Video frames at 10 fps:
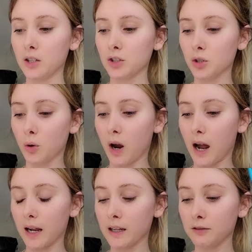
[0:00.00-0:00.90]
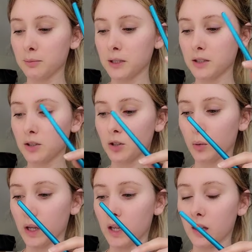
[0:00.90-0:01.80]
So I have been
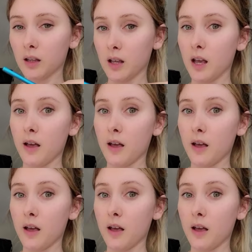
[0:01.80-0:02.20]
doing